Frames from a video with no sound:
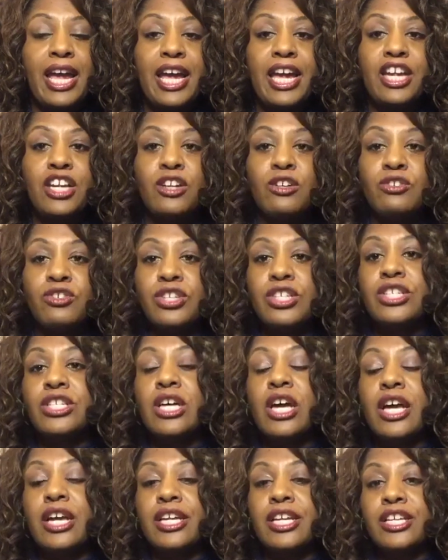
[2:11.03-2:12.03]
Usually
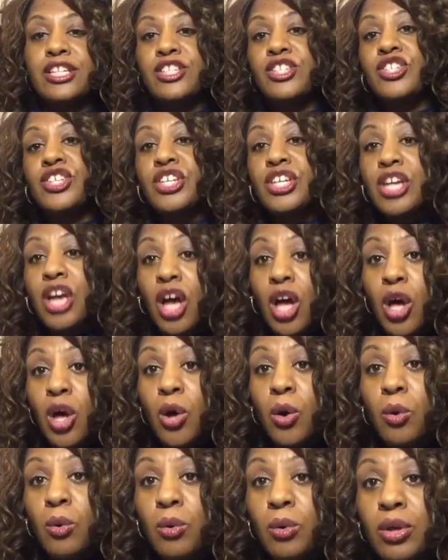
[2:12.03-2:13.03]
Tanya is
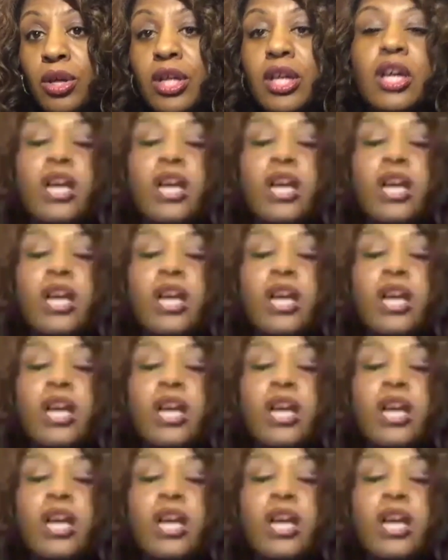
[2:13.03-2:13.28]
T-O,